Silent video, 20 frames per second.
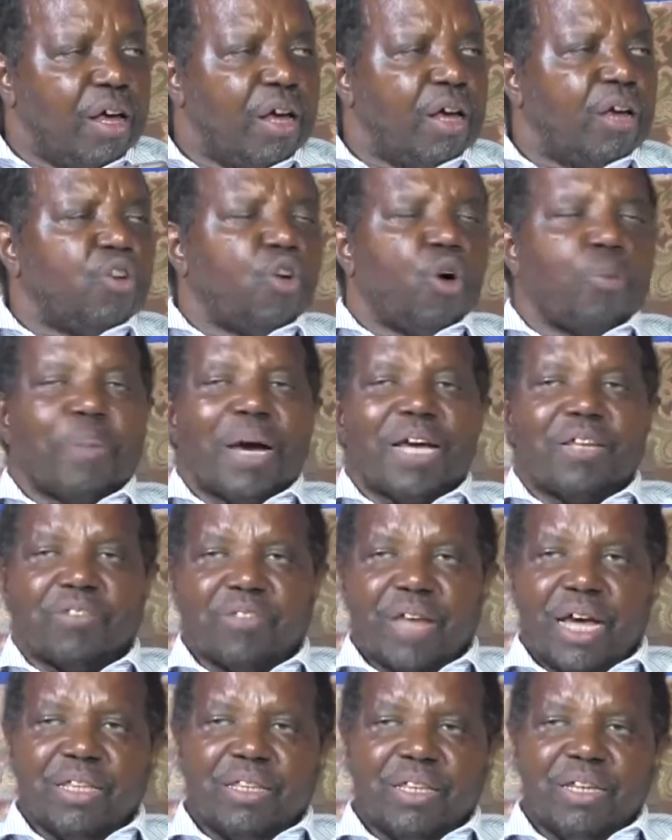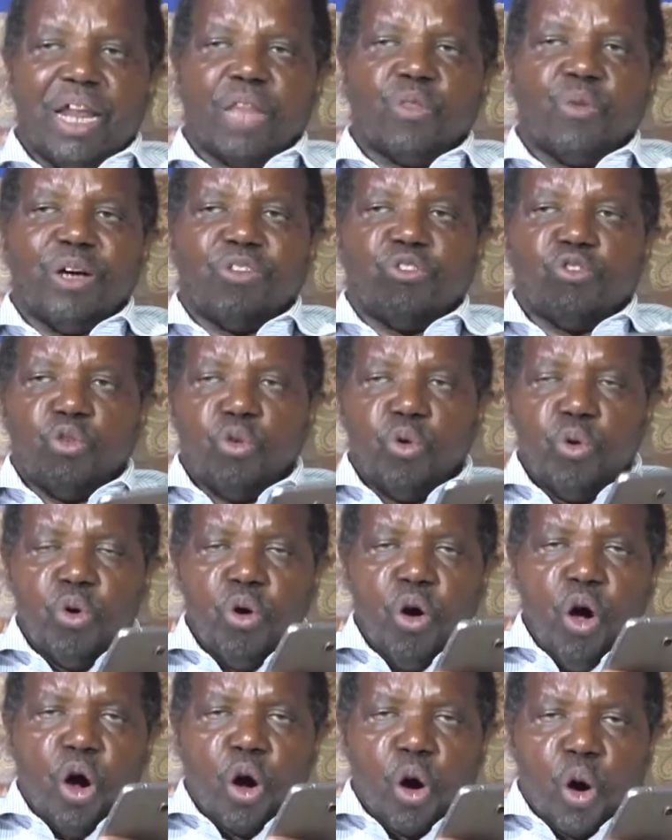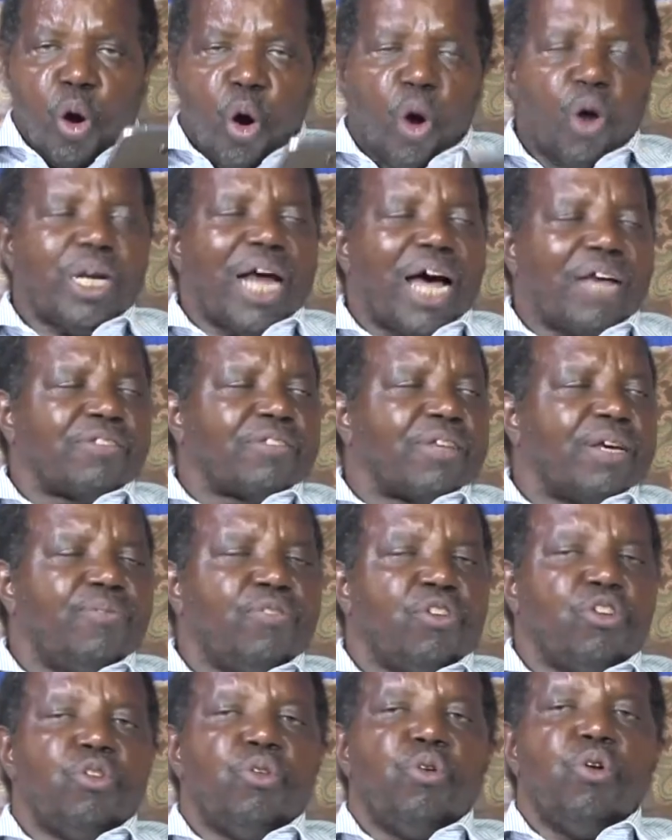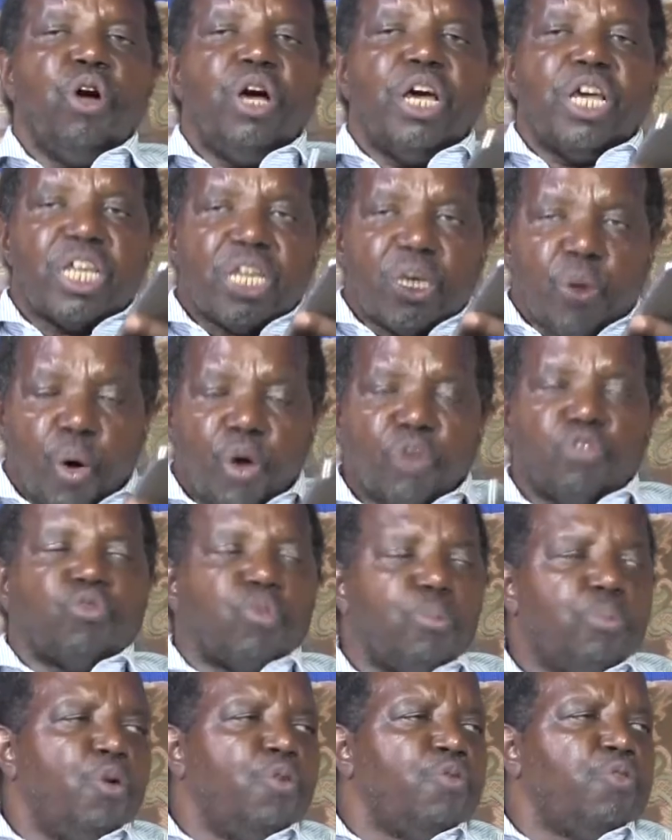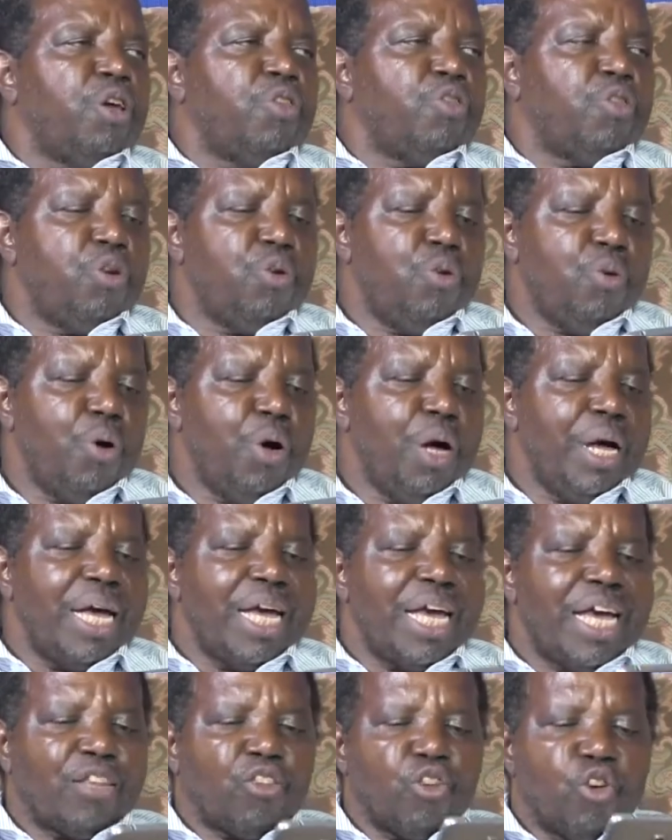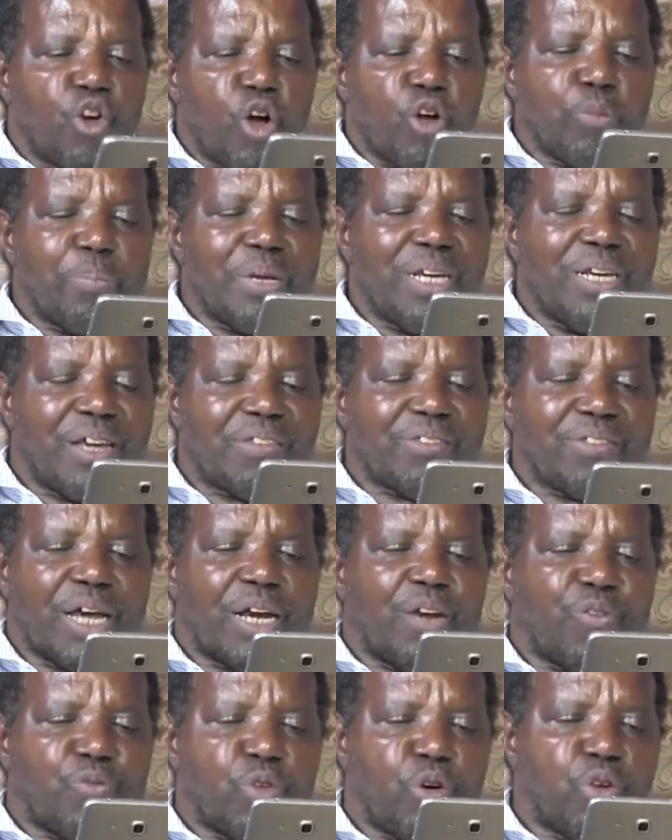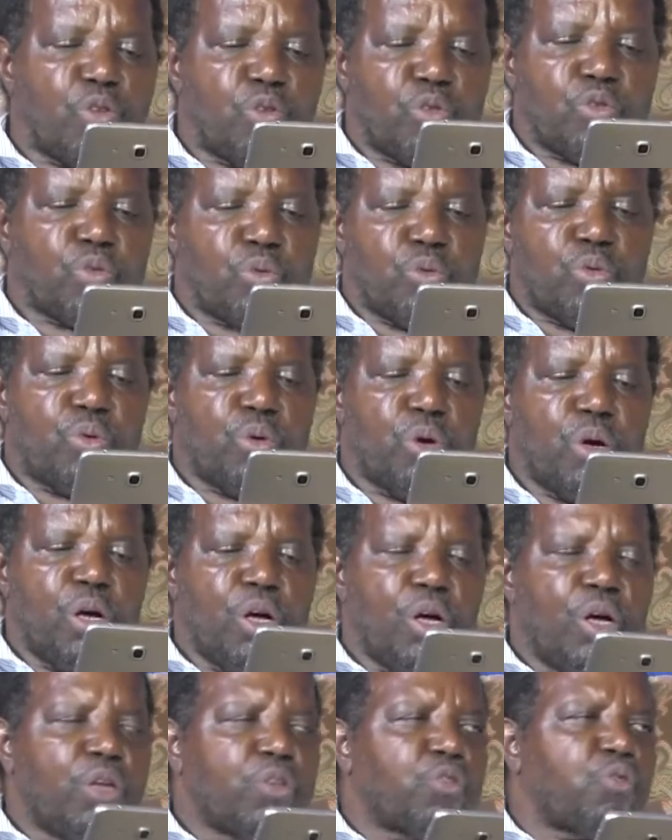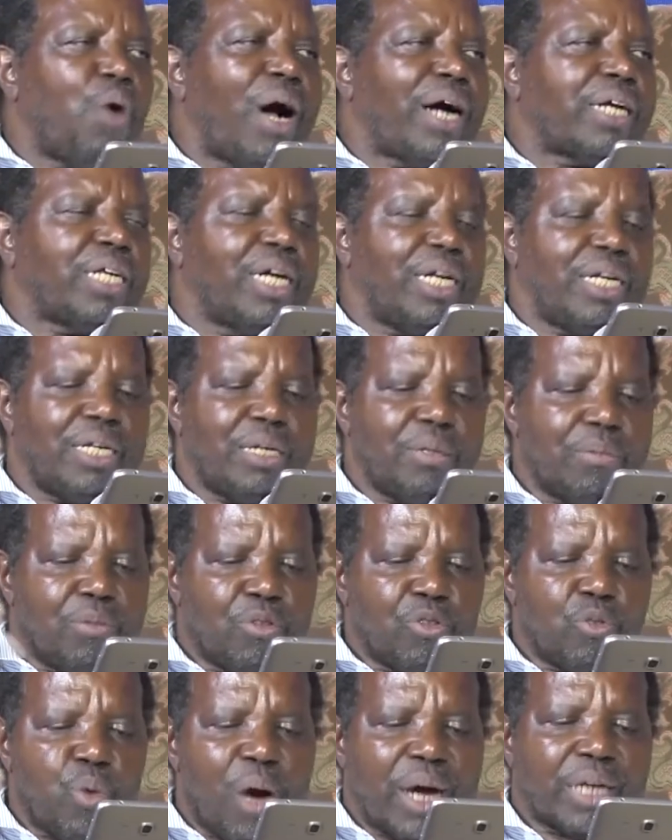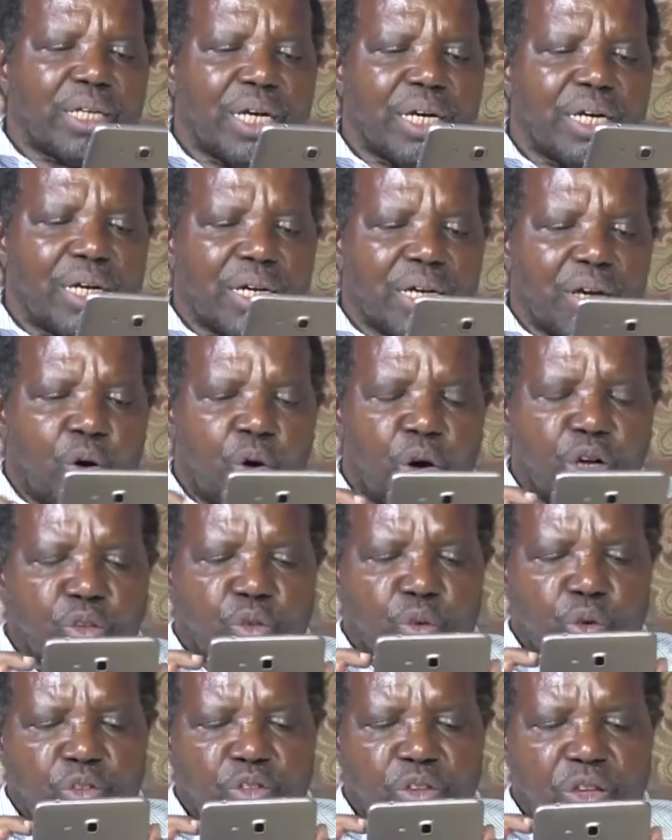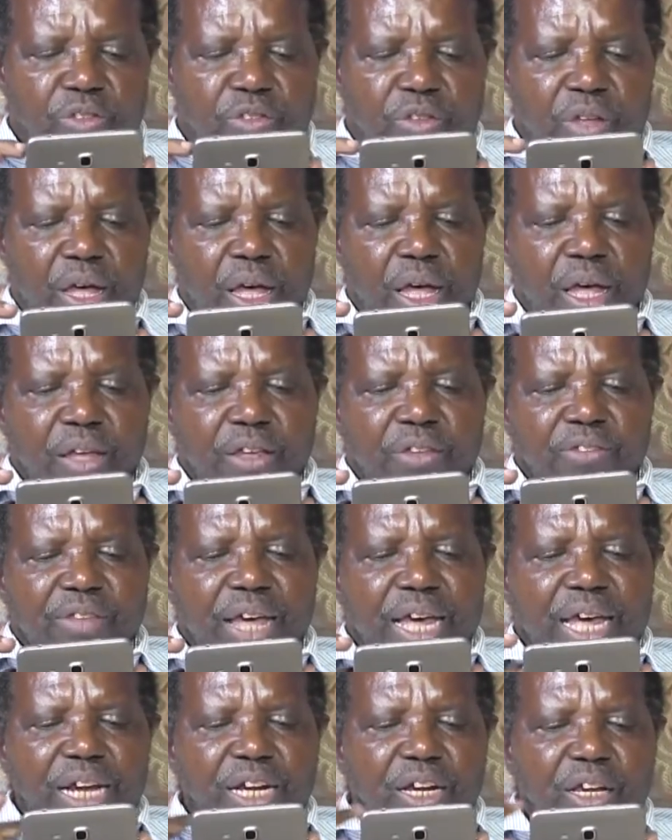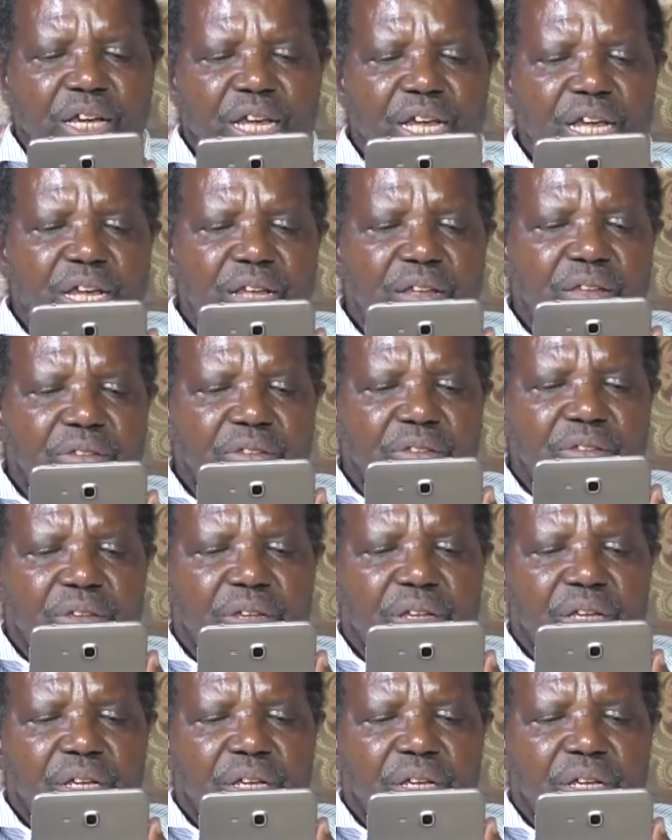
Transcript: not by sight. In other words, you know God has saved you. He wants to move with you. It will not be necessary for you to actually go into those things. 2 Kings